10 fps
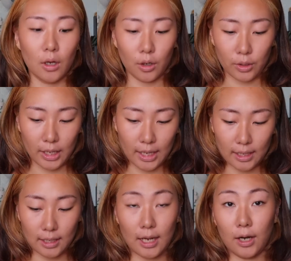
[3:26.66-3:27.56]

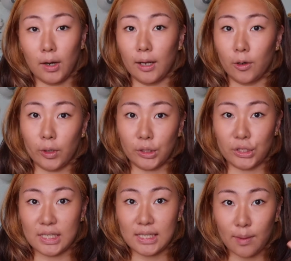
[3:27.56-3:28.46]
Okay, now I'm going
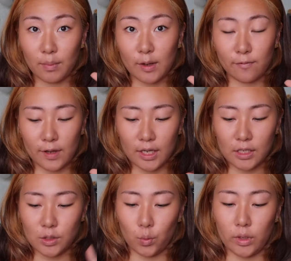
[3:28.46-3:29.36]
to set my
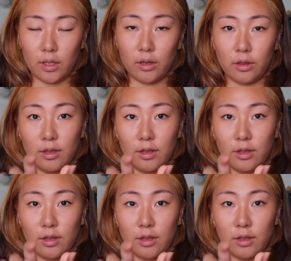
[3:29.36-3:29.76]
face with